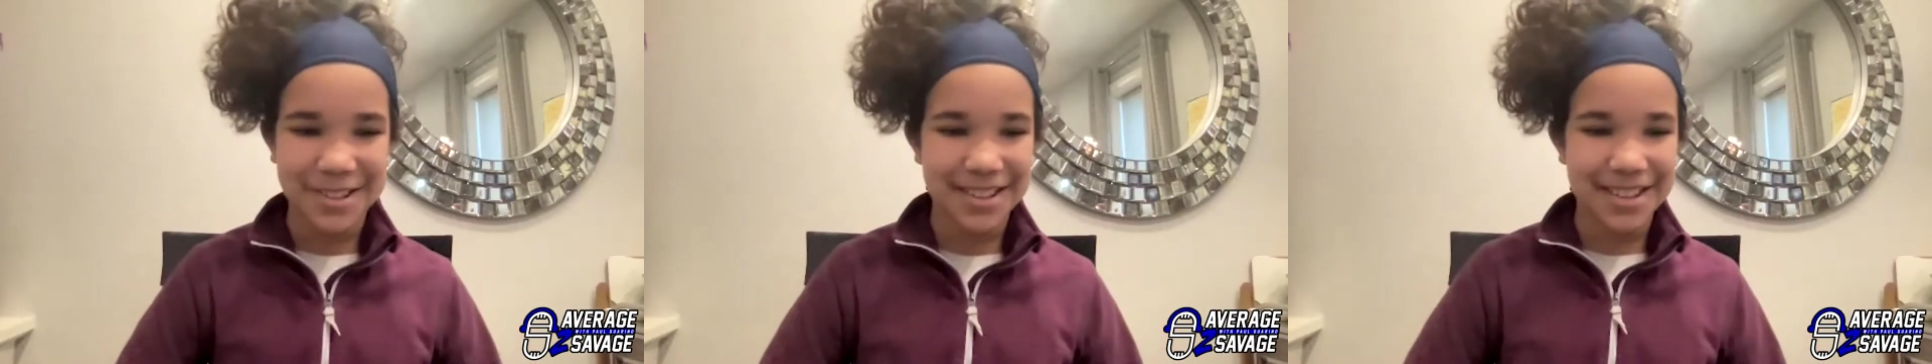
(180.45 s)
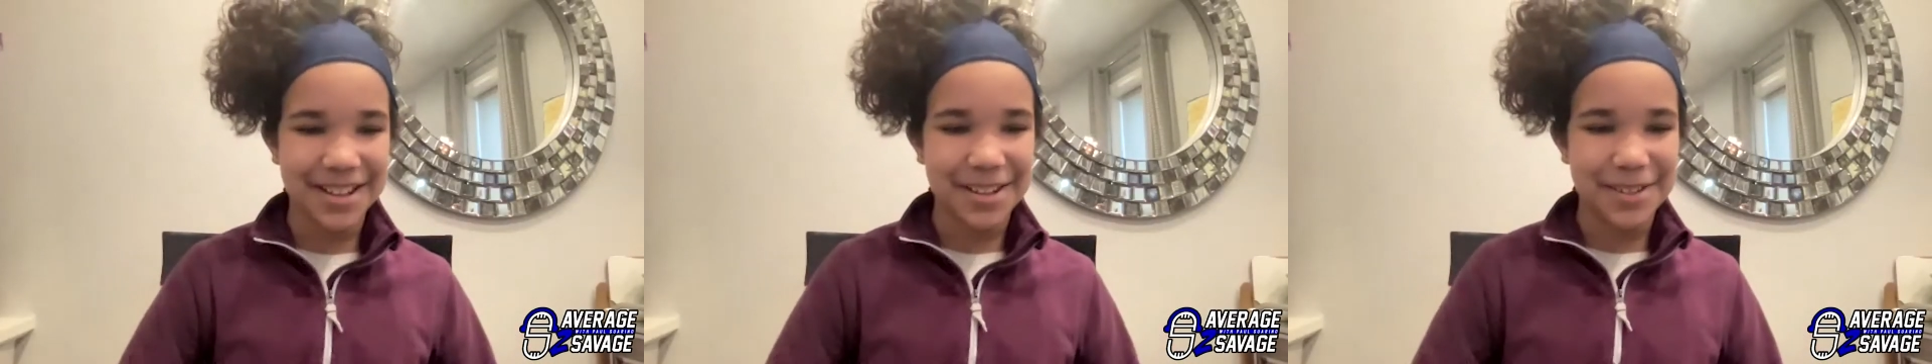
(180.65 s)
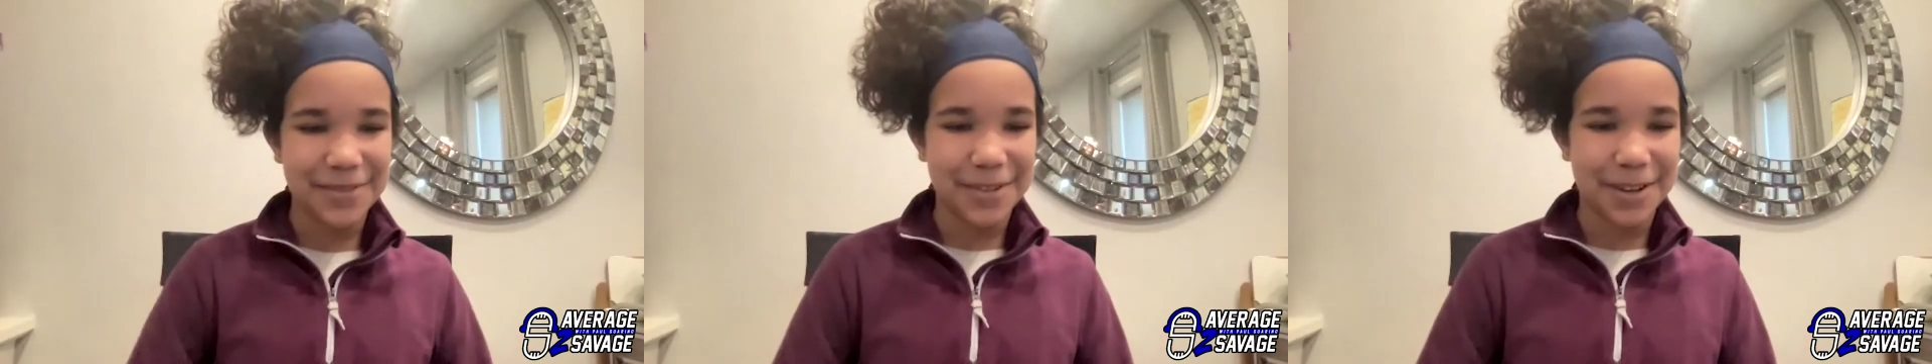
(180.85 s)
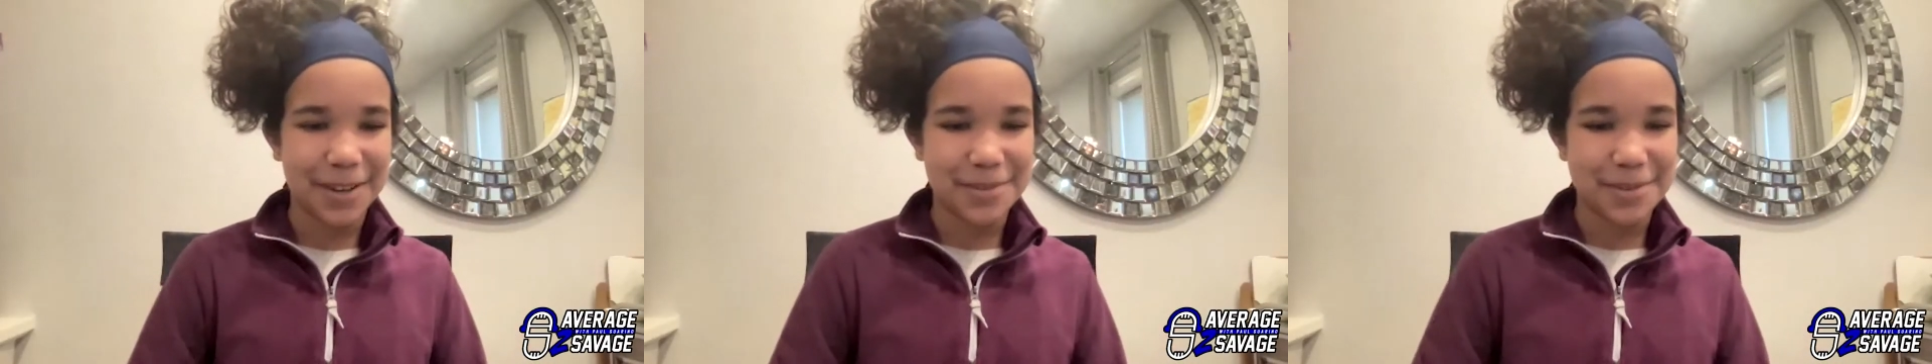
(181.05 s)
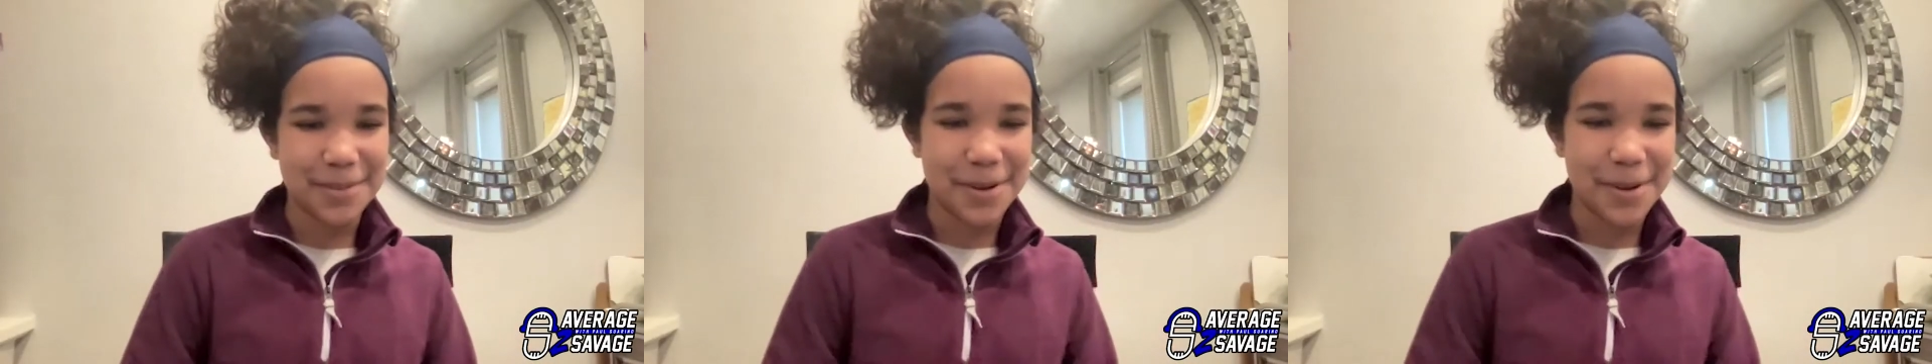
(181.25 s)
So thank you for
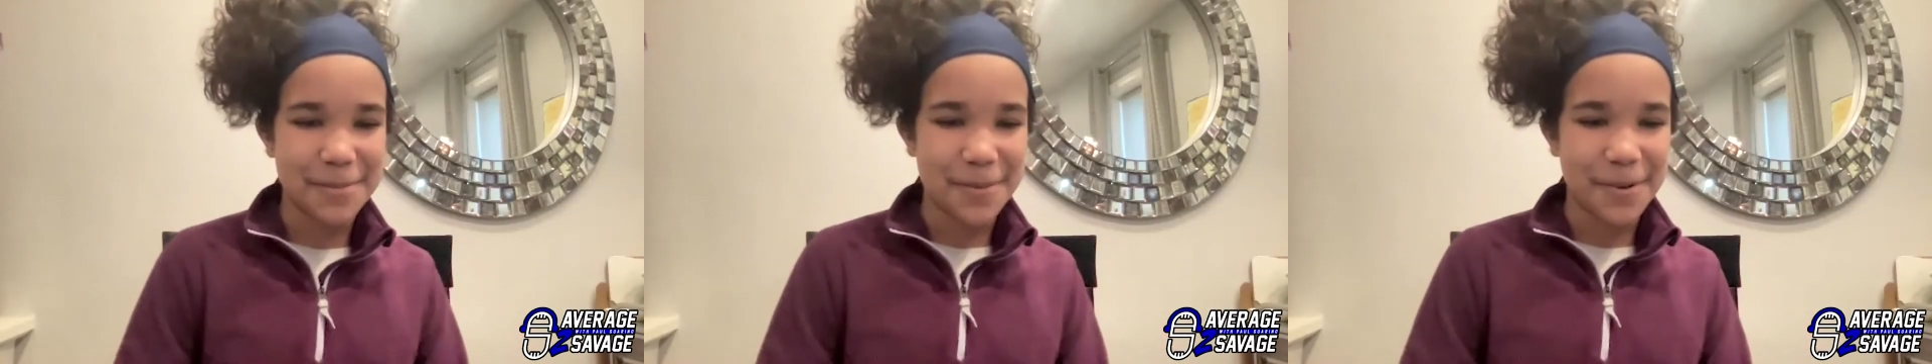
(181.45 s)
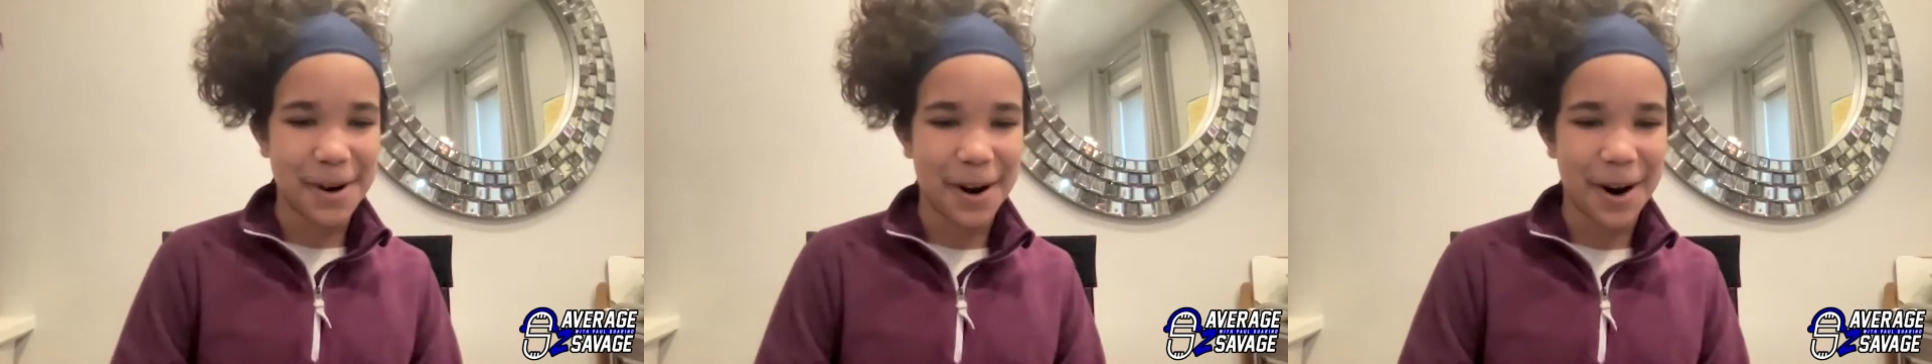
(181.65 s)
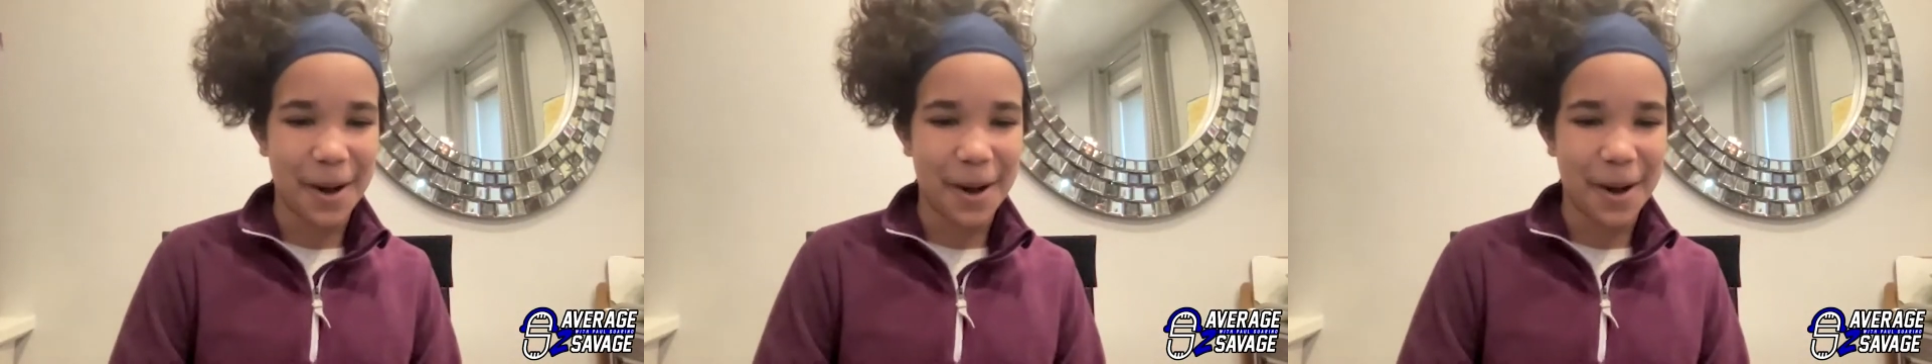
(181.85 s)
giving me more